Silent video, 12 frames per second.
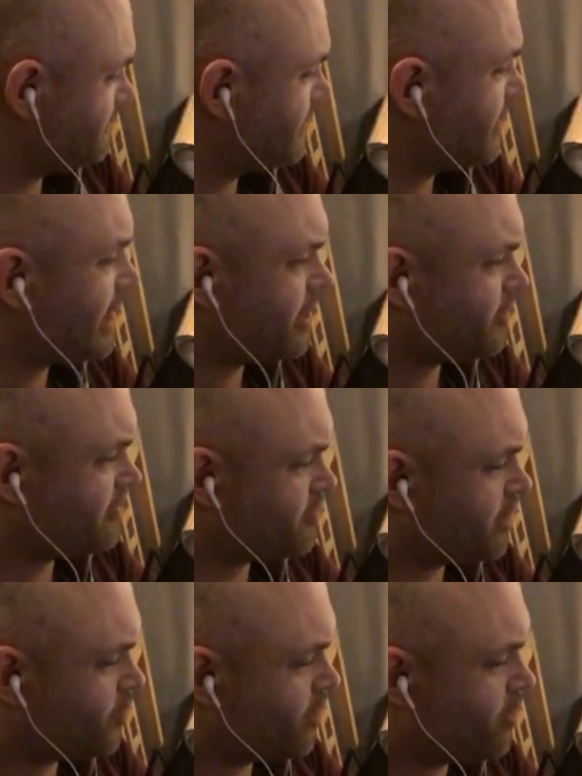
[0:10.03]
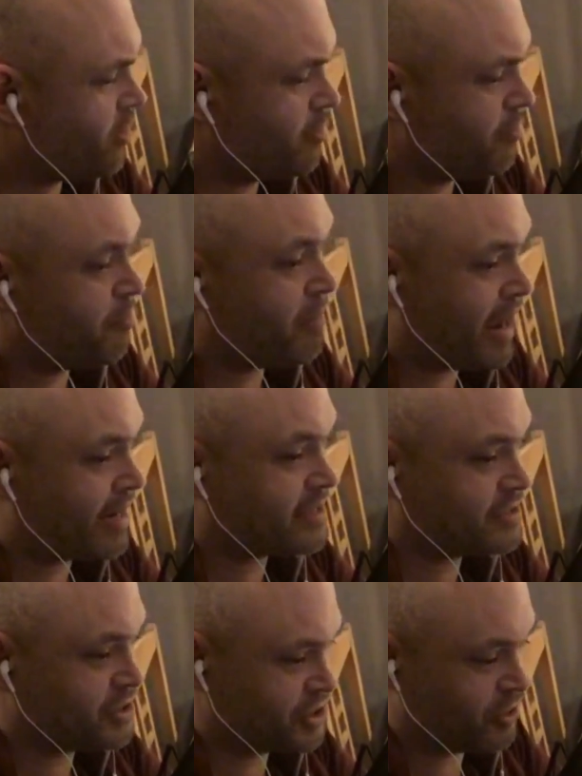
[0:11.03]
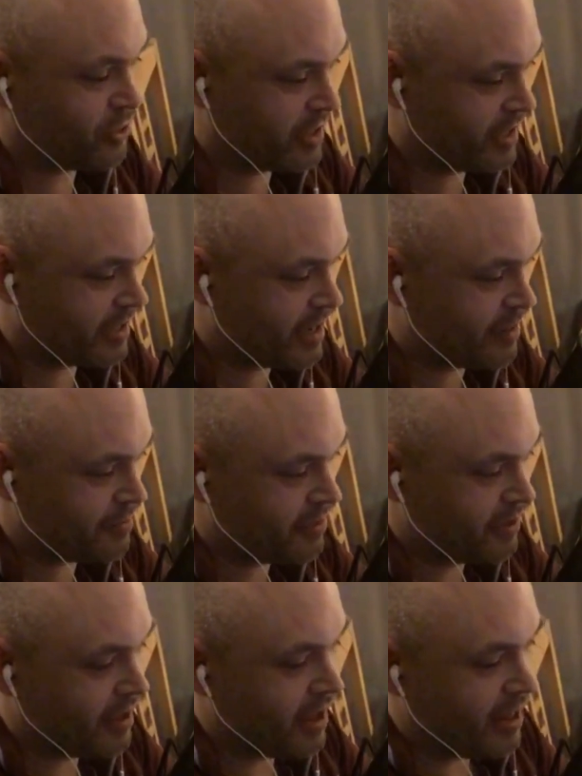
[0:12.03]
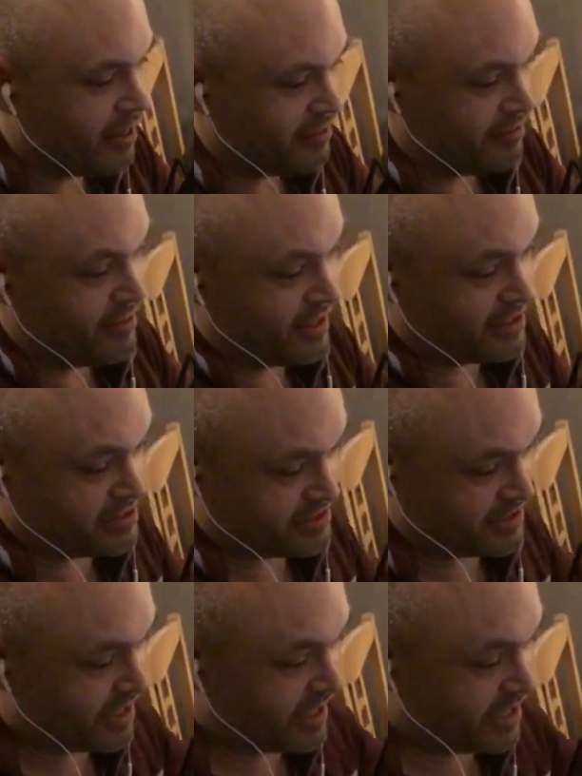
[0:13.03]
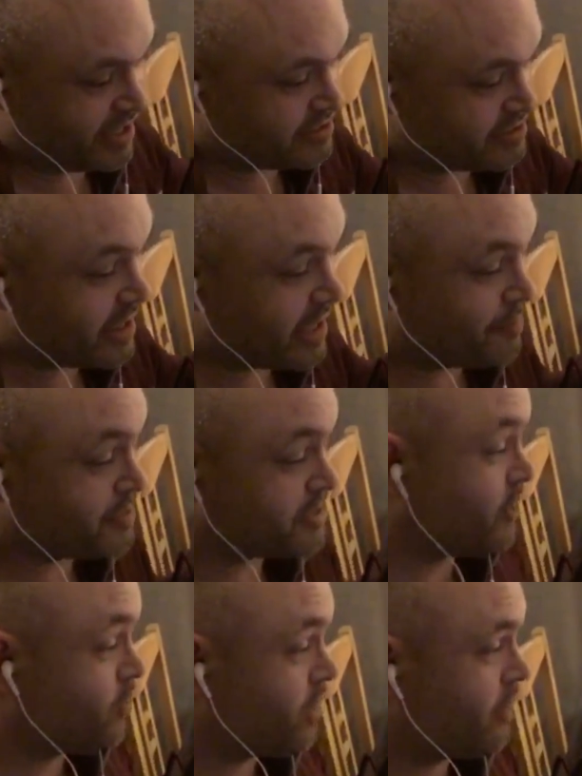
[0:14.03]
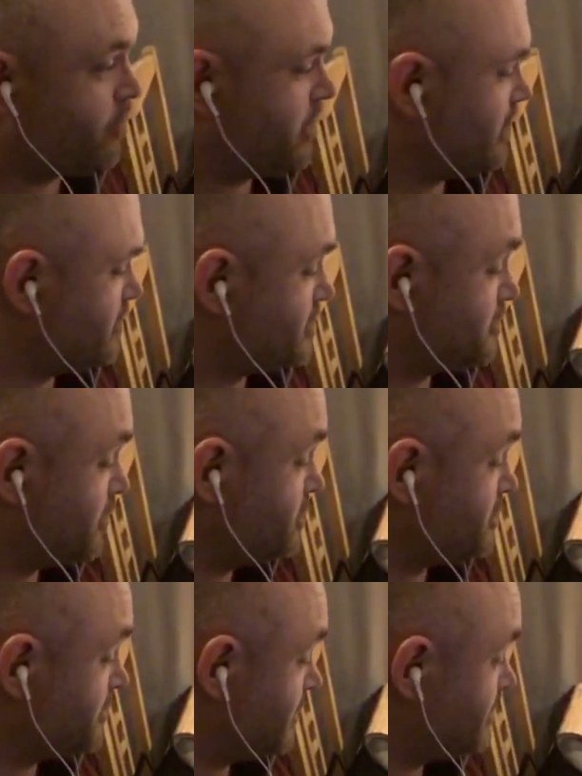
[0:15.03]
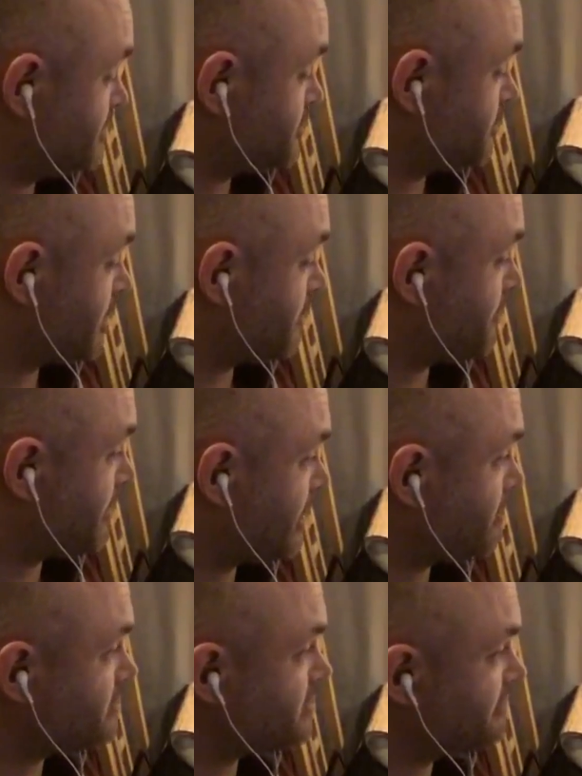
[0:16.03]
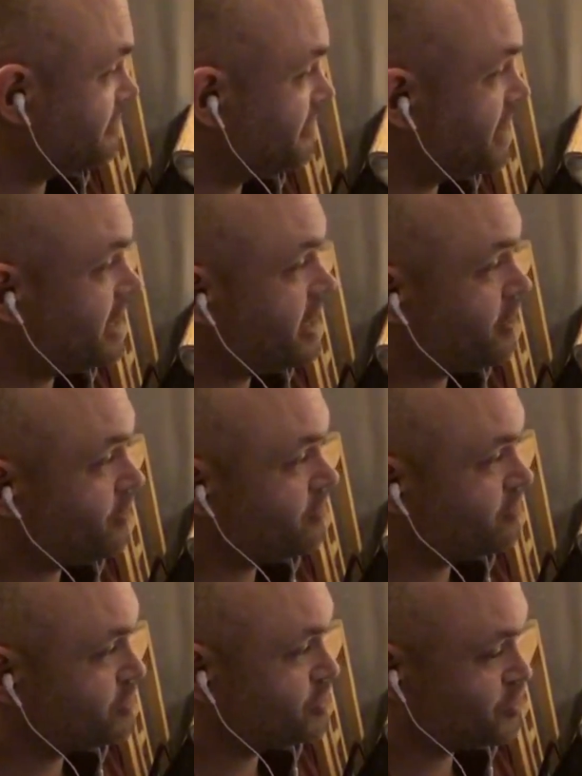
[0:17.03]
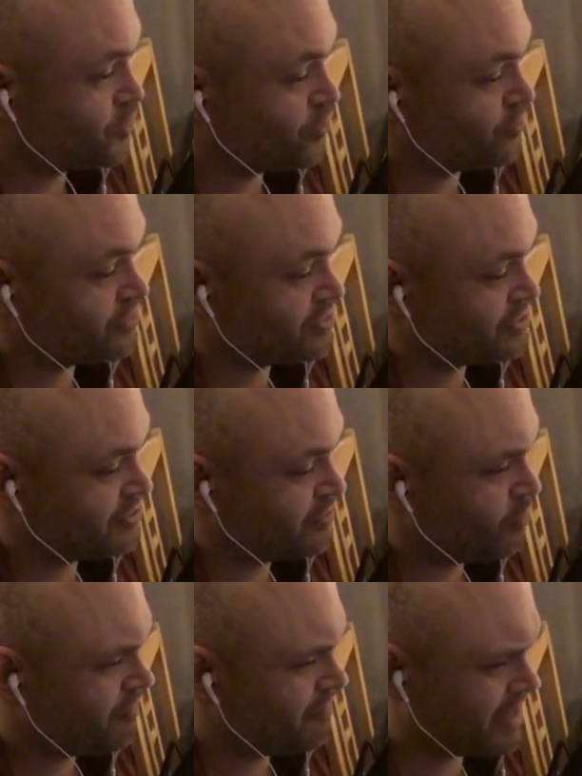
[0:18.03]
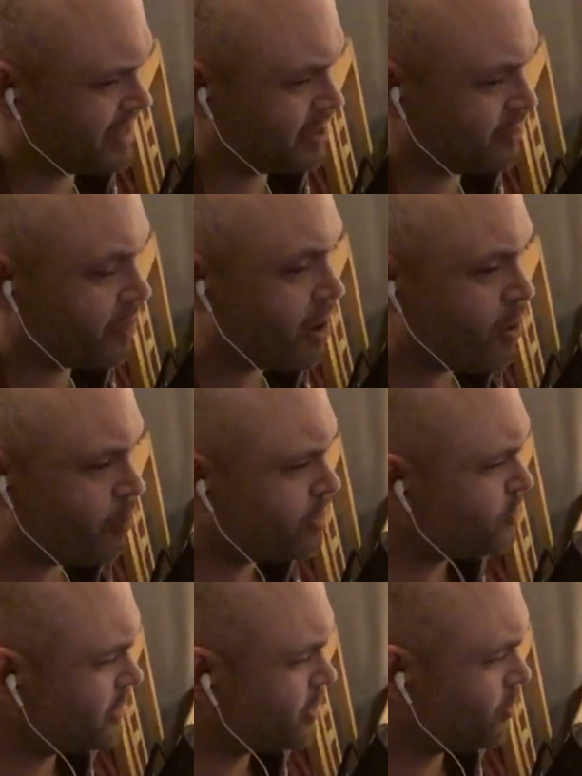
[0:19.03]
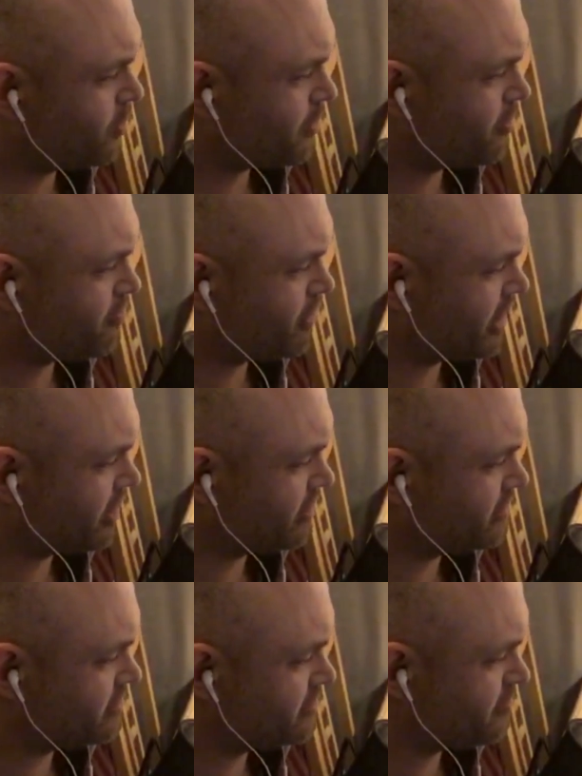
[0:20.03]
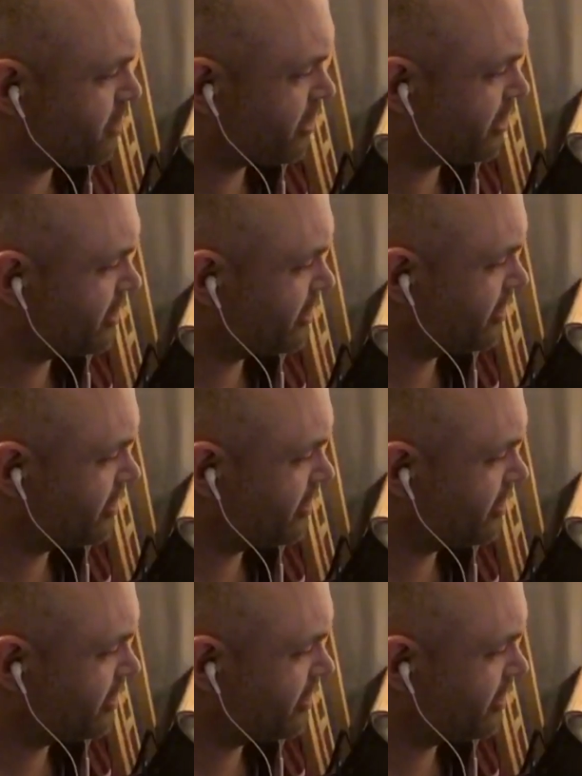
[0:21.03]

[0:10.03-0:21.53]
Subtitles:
Hello, everyone. Welcome back to Shonky Lab. This is the episode where we're supposed to be talking about video stores or video. What do we call them over in England, Martin?